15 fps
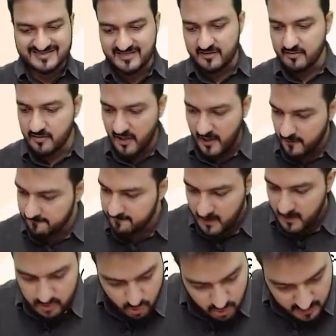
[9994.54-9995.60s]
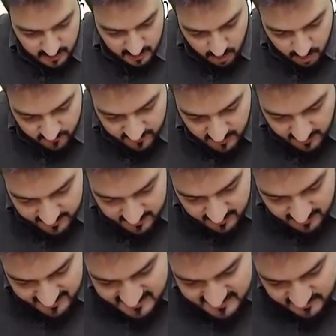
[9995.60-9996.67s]
and 9. Total you will get
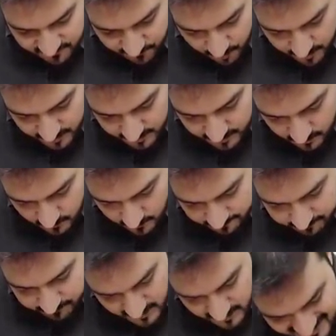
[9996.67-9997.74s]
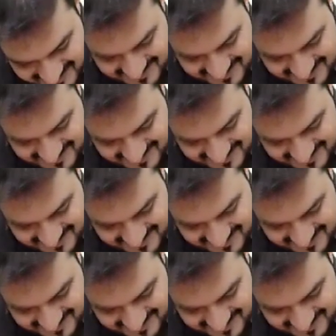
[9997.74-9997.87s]
is 42. Yes,